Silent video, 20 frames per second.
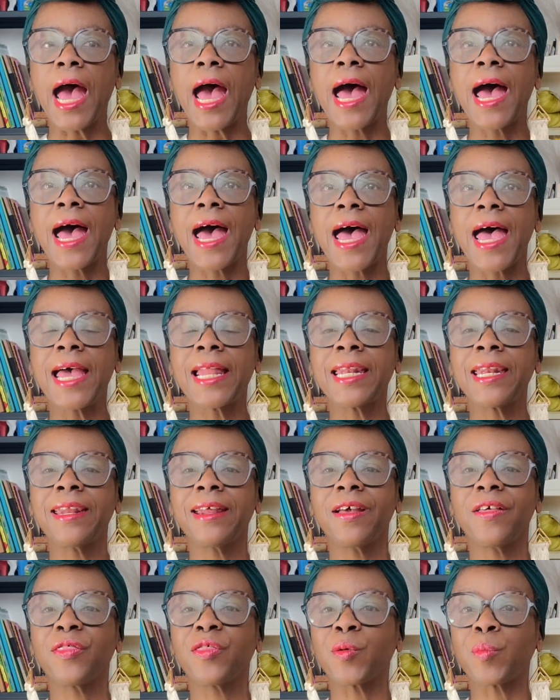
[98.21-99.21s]

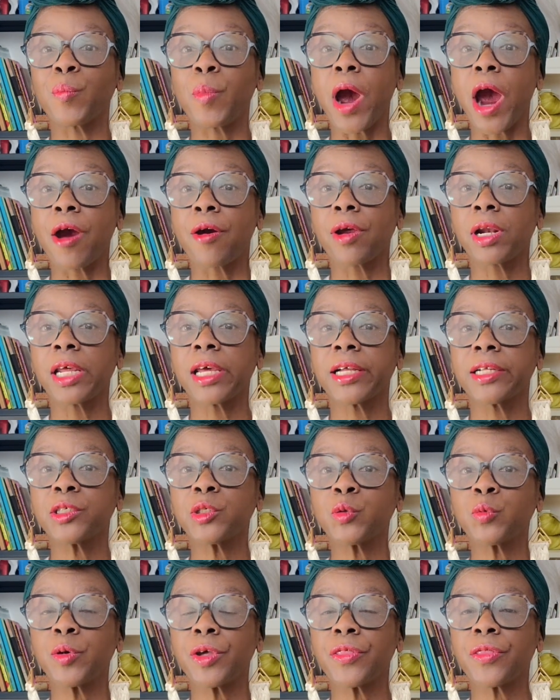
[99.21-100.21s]
And the
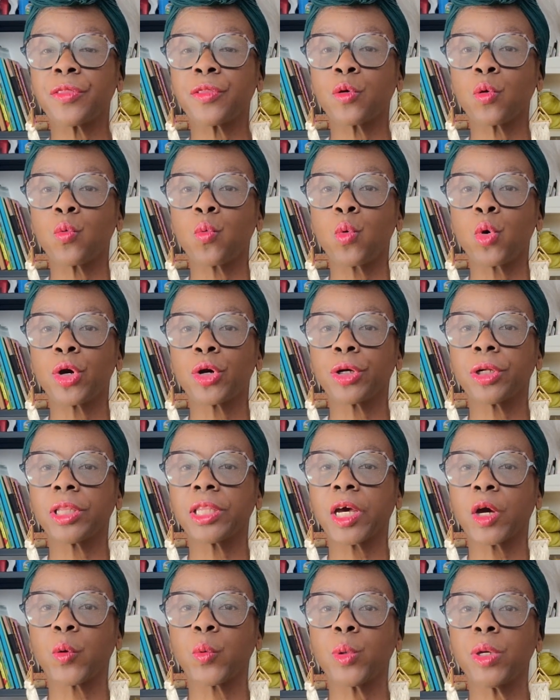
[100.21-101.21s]
parallels with the
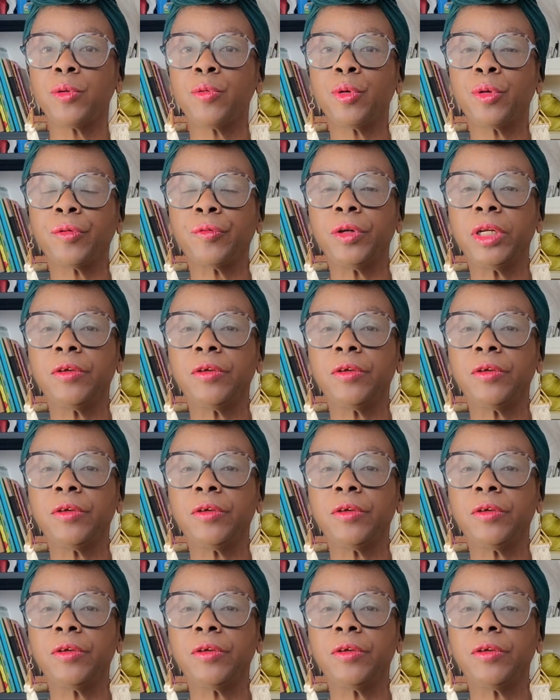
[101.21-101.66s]
world that we were